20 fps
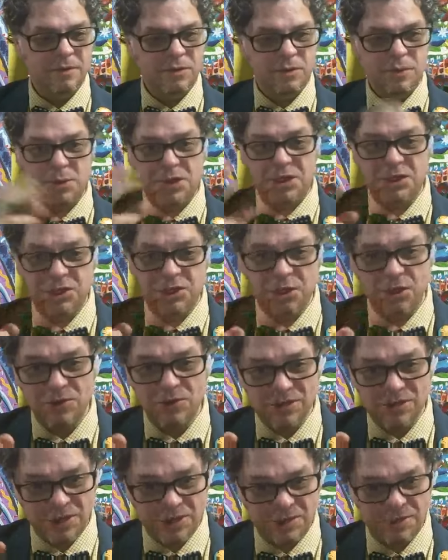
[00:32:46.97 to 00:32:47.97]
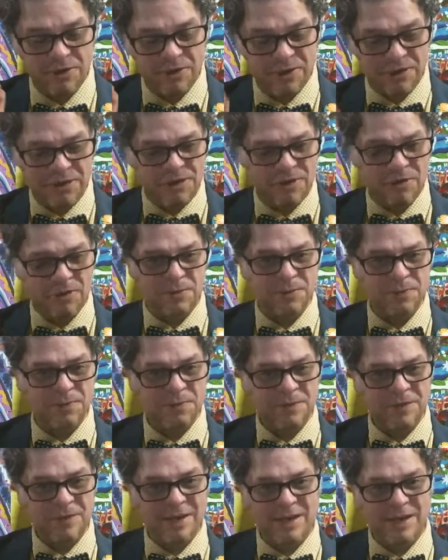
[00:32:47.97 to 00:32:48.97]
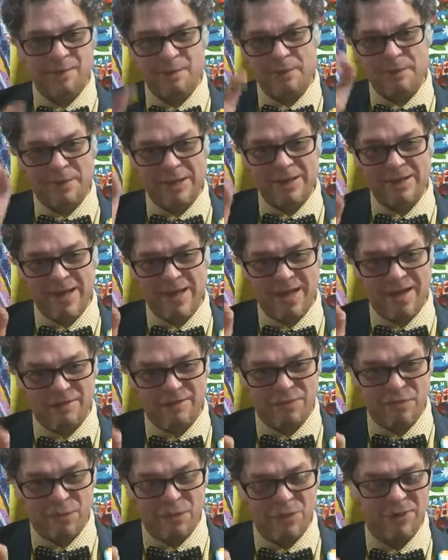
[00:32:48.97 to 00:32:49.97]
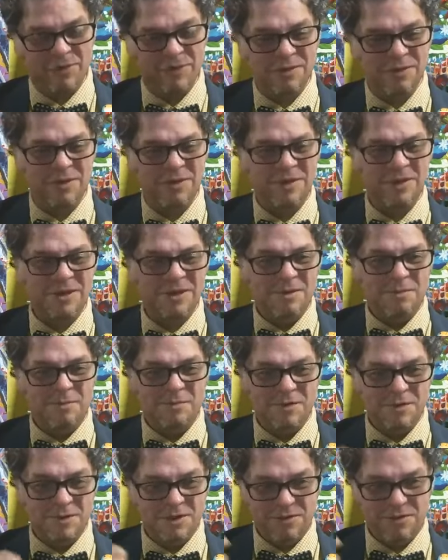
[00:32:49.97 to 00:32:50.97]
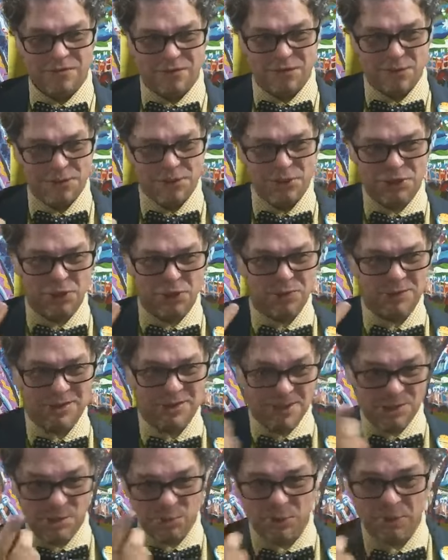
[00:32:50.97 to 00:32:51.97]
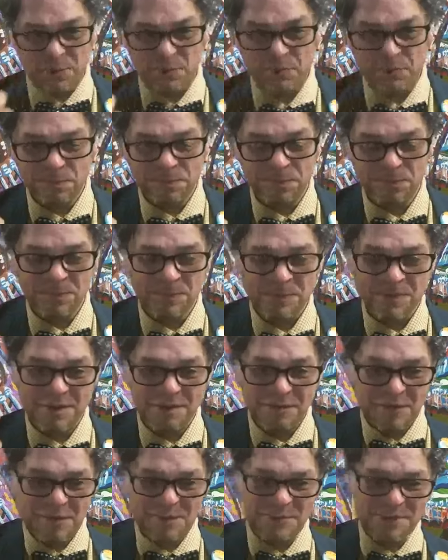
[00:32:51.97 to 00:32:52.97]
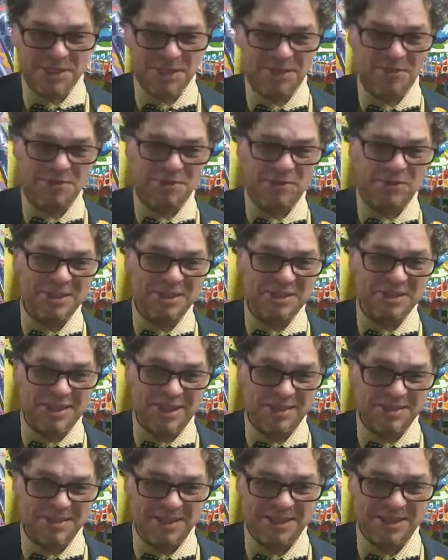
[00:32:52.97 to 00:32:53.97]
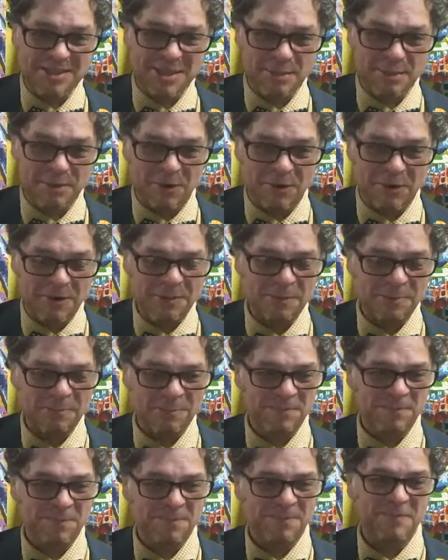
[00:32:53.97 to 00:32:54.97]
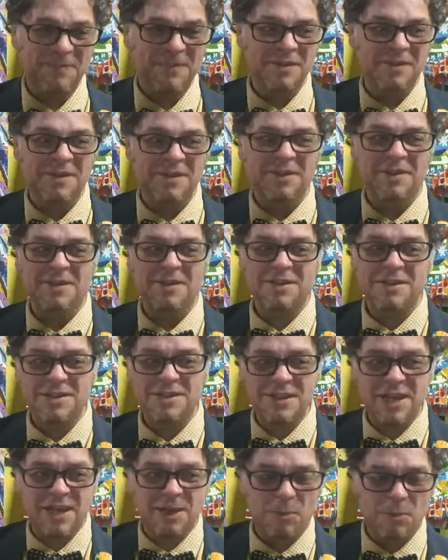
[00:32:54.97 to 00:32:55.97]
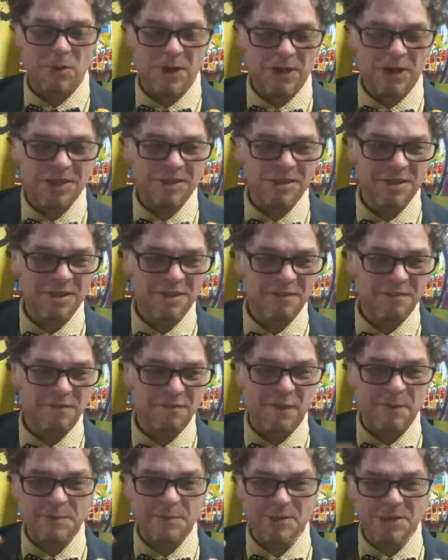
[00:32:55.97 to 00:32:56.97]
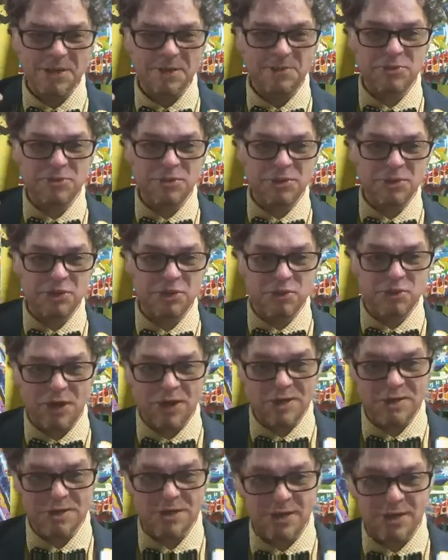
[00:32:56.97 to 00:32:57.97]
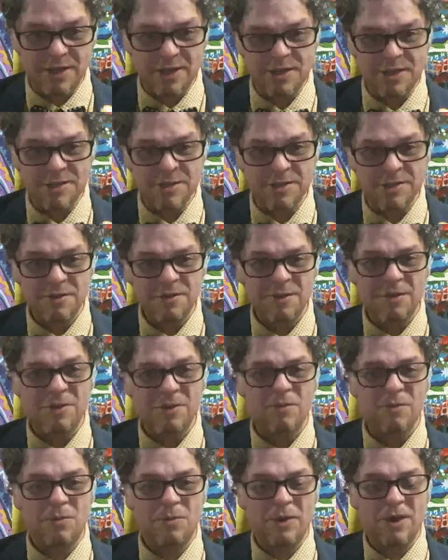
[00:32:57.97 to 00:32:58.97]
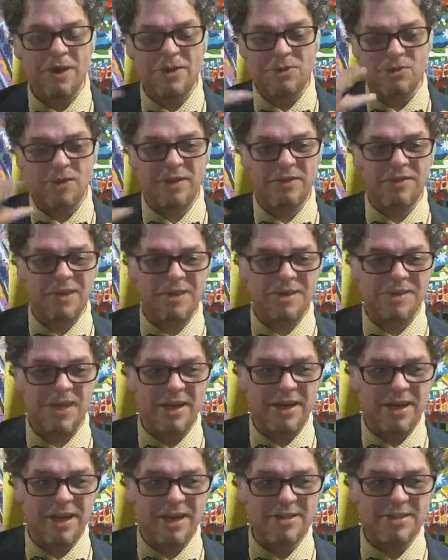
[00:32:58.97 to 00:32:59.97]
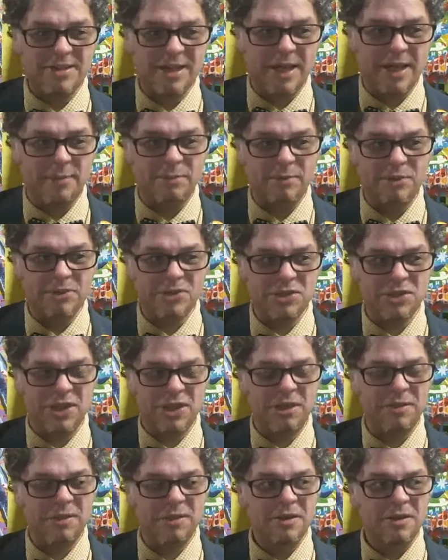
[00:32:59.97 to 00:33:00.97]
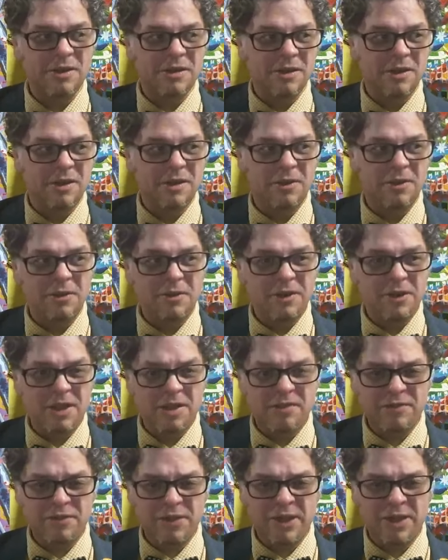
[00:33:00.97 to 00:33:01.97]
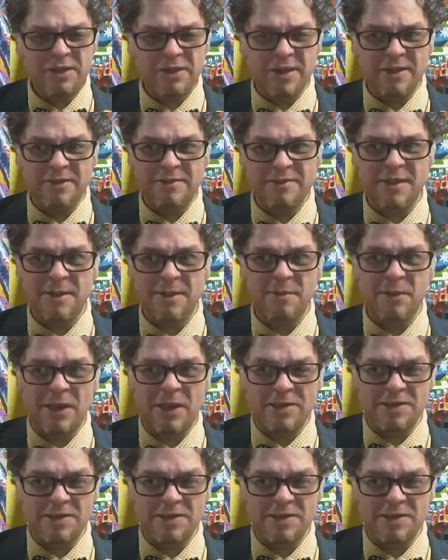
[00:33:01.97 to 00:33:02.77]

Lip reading: 3 shows I currently do, and I'm about to add a 4th. The first show is this one, Famous Cartoonist Says Things in the Morning. The second one is Famous Cartoonist Draws Things, where I draw things at nighttime, usually evening, nighttime.